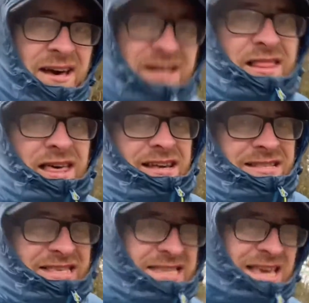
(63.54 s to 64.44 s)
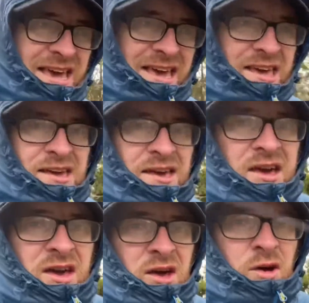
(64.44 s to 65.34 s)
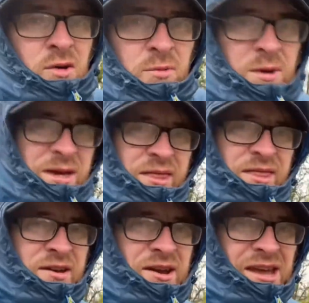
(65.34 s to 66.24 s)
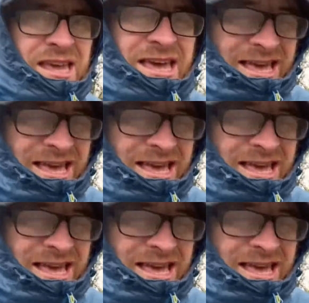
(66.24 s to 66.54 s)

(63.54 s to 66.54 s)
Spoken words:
Well, that's week three,